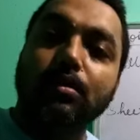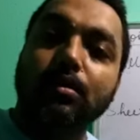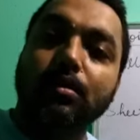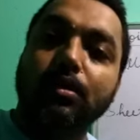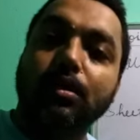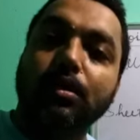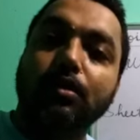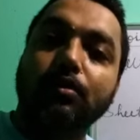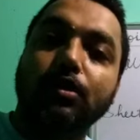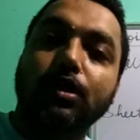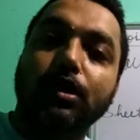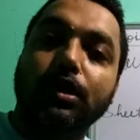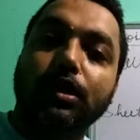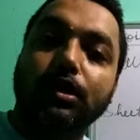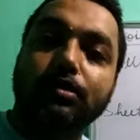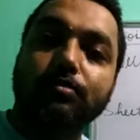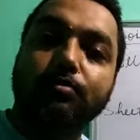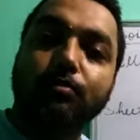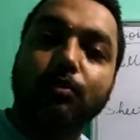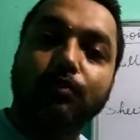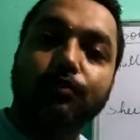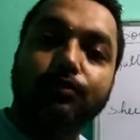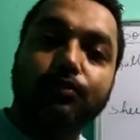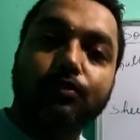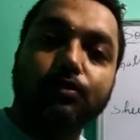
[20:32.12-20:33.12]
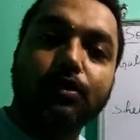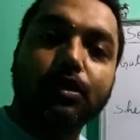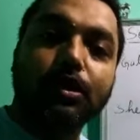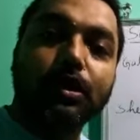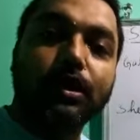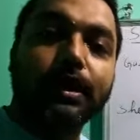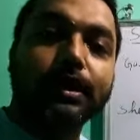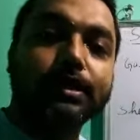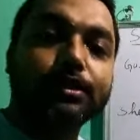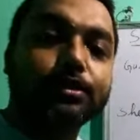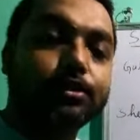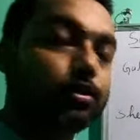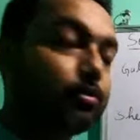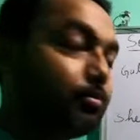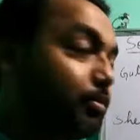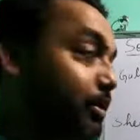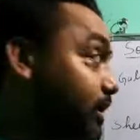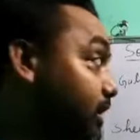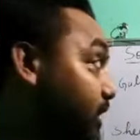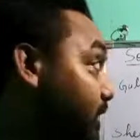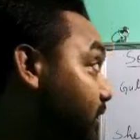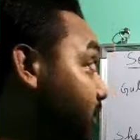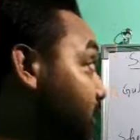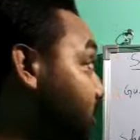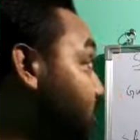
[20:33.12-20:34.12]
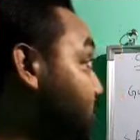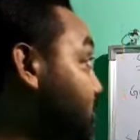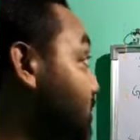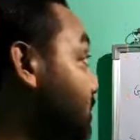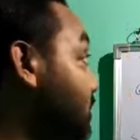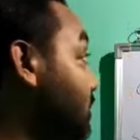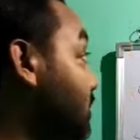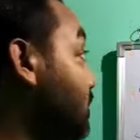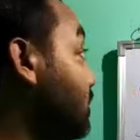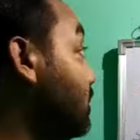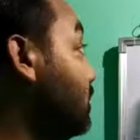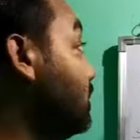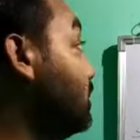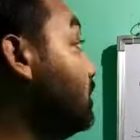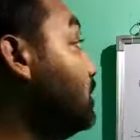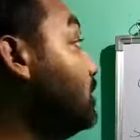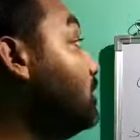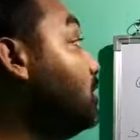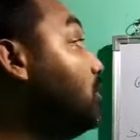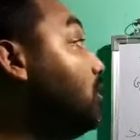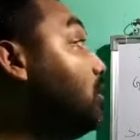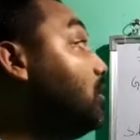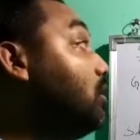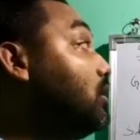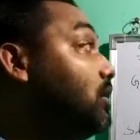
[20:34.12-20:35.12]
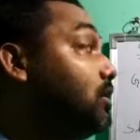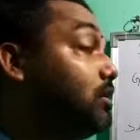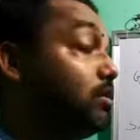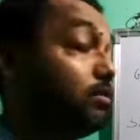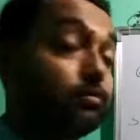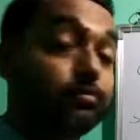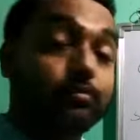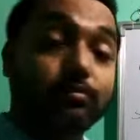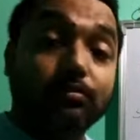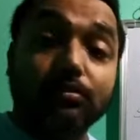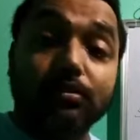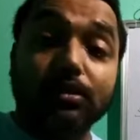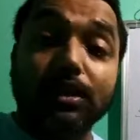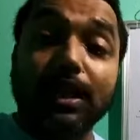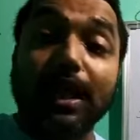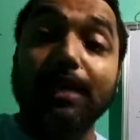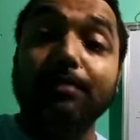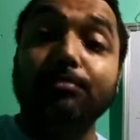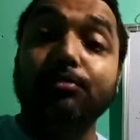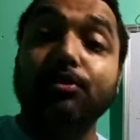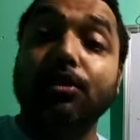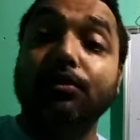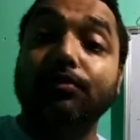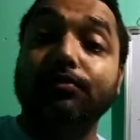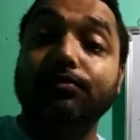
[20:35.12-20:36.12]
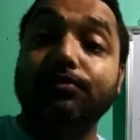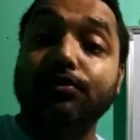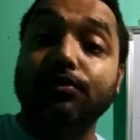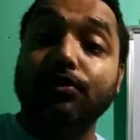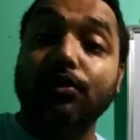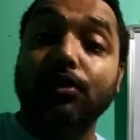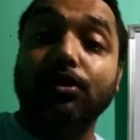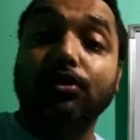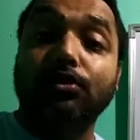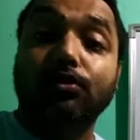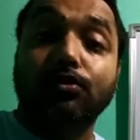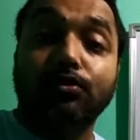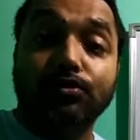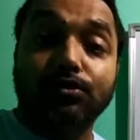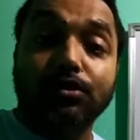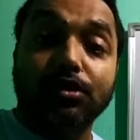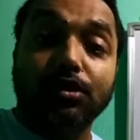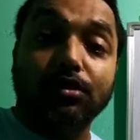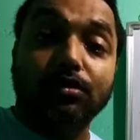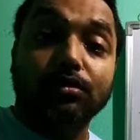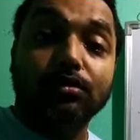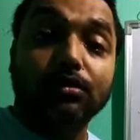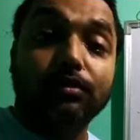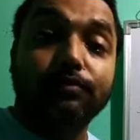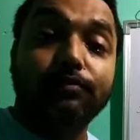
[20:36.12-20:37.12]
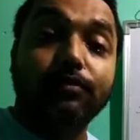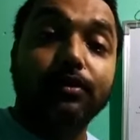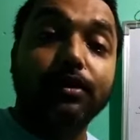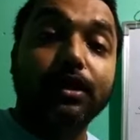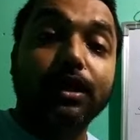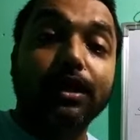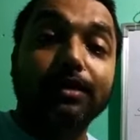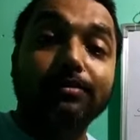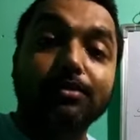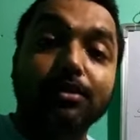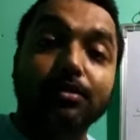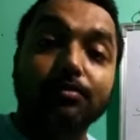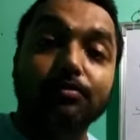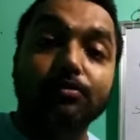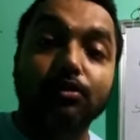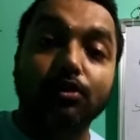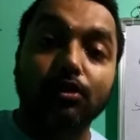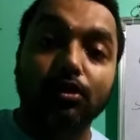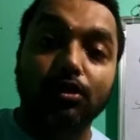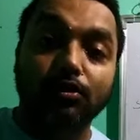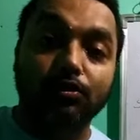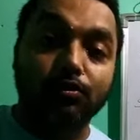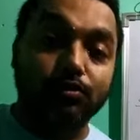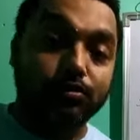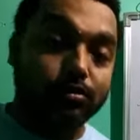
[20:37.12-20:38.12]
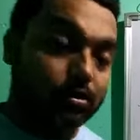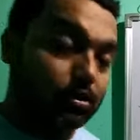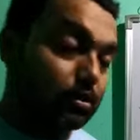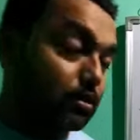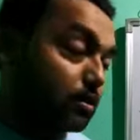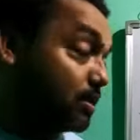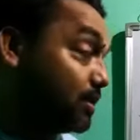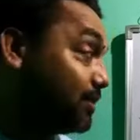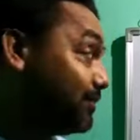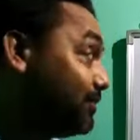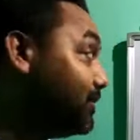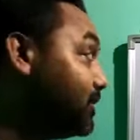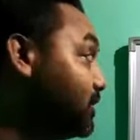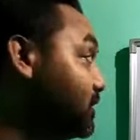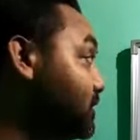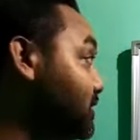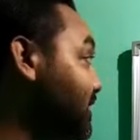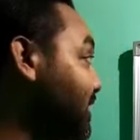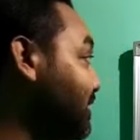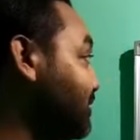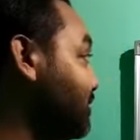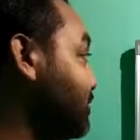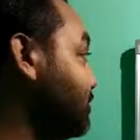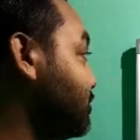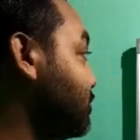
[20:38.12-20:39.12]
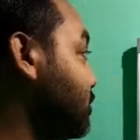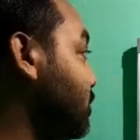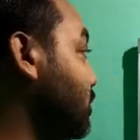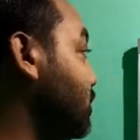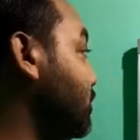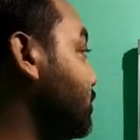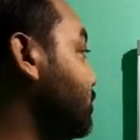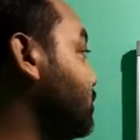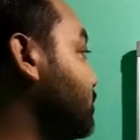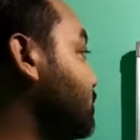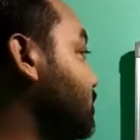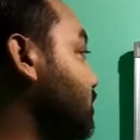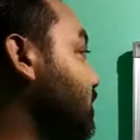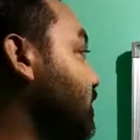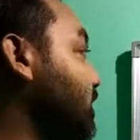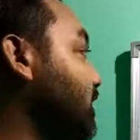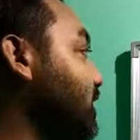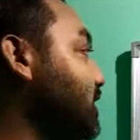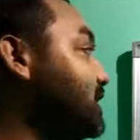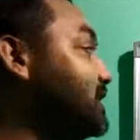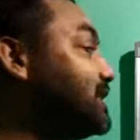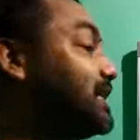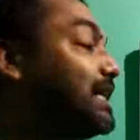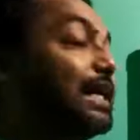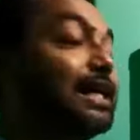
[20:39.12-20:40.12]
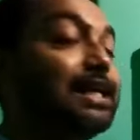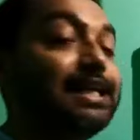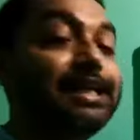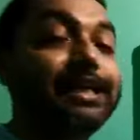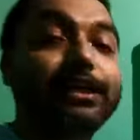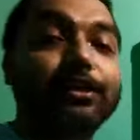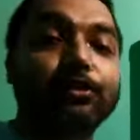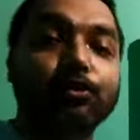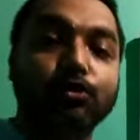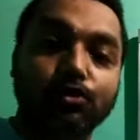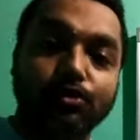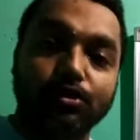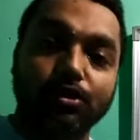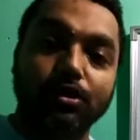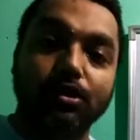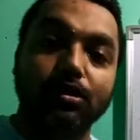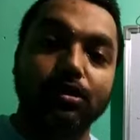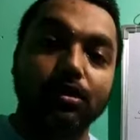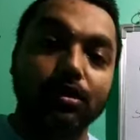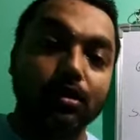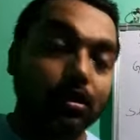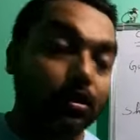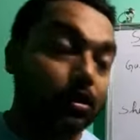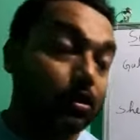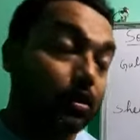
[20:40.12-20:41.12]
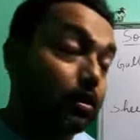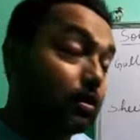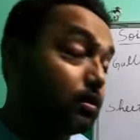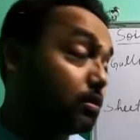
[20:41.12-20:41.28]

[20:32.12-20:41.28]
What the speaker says: Now let us move to the next topic, that is types of soil erosion. Different types of soil erosion. The first type of soil erosion, it is gully erosion.